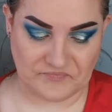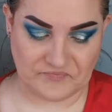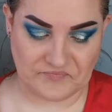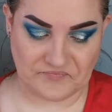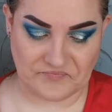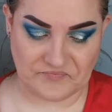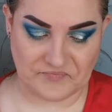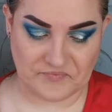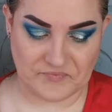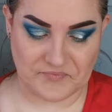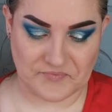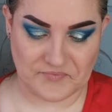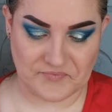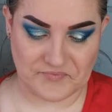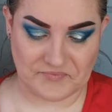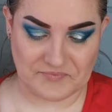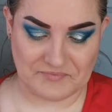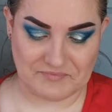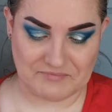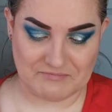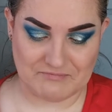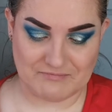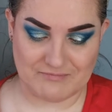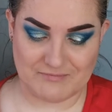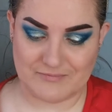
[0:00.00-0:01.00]

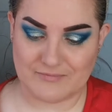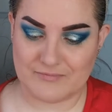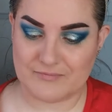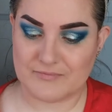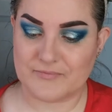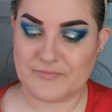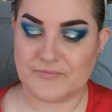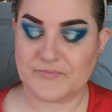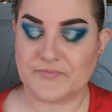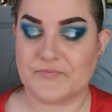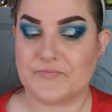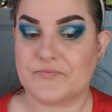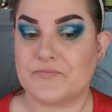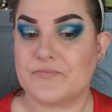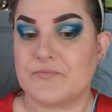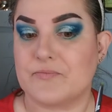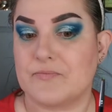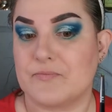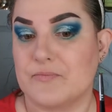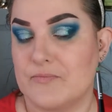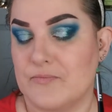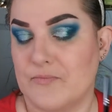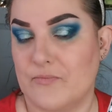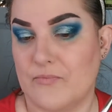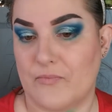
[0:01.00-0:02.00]

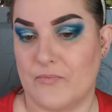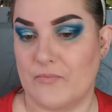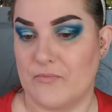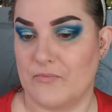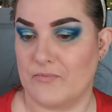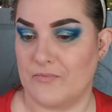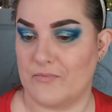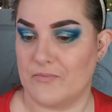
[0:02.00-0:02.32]
Nobody speaks.